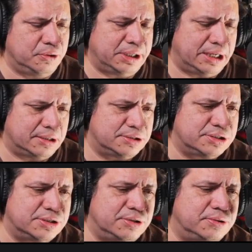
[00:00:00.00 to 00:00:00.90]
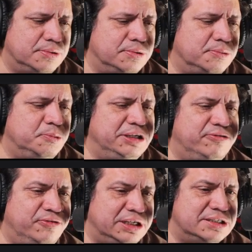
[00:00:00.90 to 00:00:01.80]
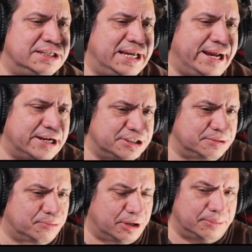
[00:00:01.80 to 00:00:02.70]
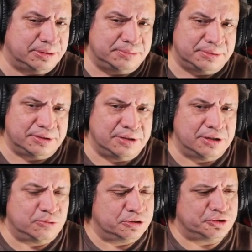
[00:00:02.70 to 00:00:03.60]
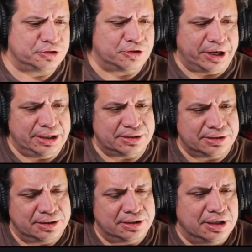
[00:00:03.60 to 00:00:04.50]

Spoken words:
Okay, so we fixed the action problem, which was great.